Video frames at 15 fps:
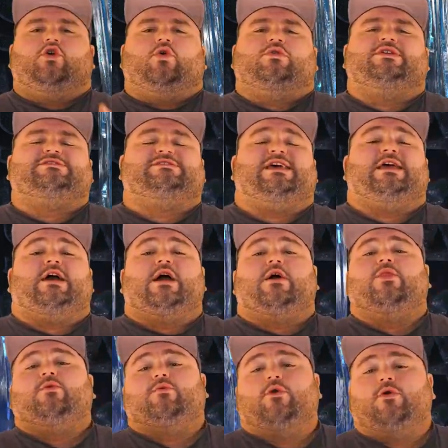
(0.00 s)
Golden State on
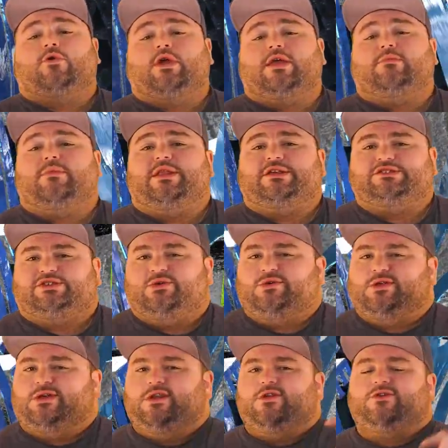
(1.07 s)
the road in
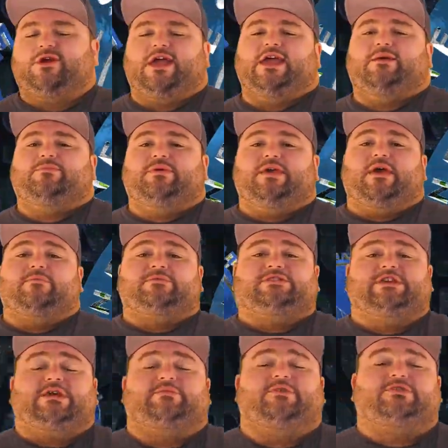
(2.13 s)
Minnesota. Another 8 p.m.
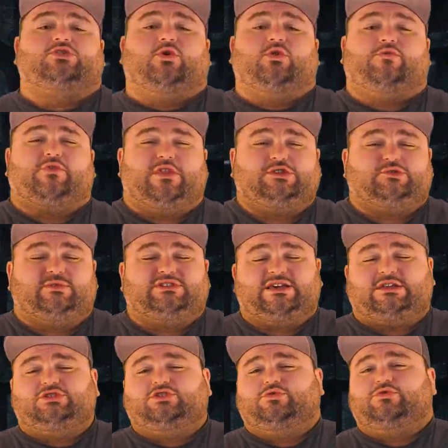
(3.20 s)
tip. The total for this one's
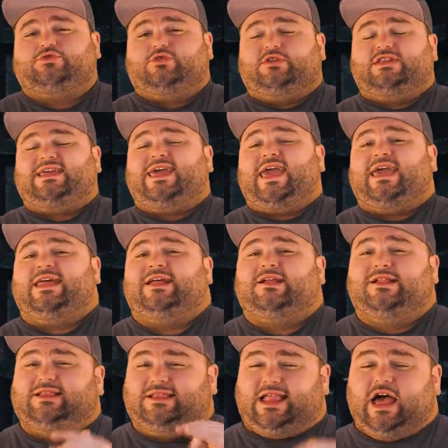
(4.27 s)
at 238.
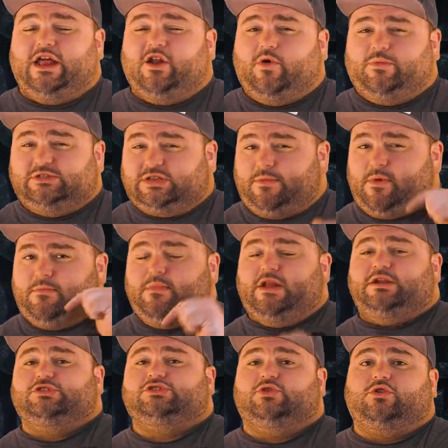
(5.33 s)
Line opens up at
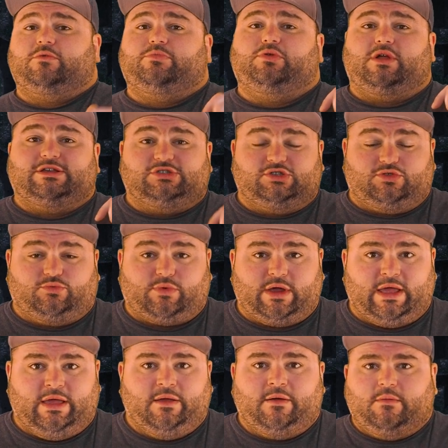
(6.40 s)
Minnesota plus
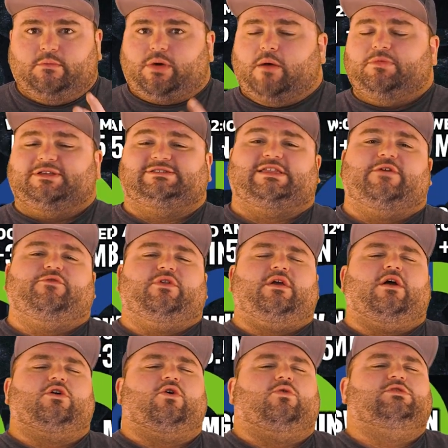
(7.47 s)
3. Public's definitely
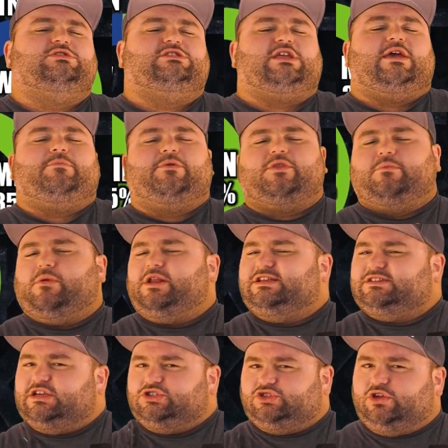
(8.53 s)
on Golden State, but the
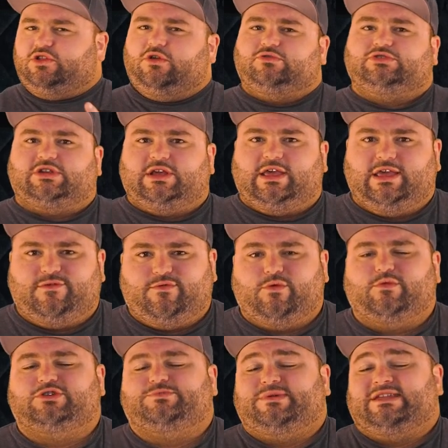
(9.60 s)
money's actually closer to even,
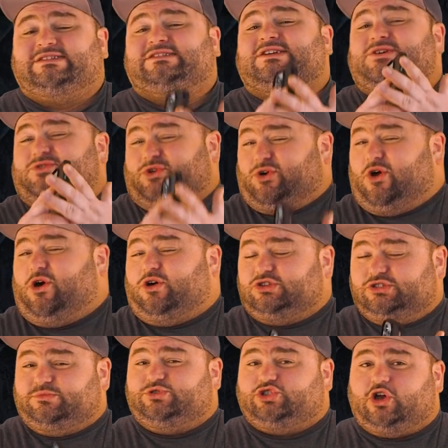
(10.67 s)
which means there are
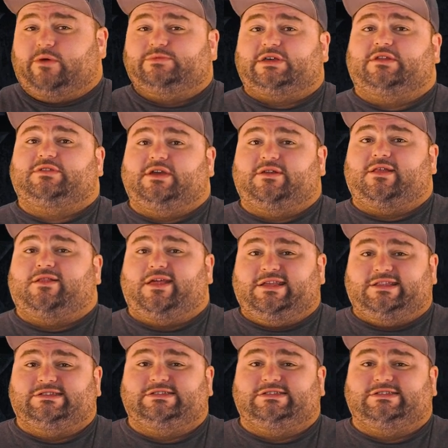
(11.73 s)
some sharps out there that like the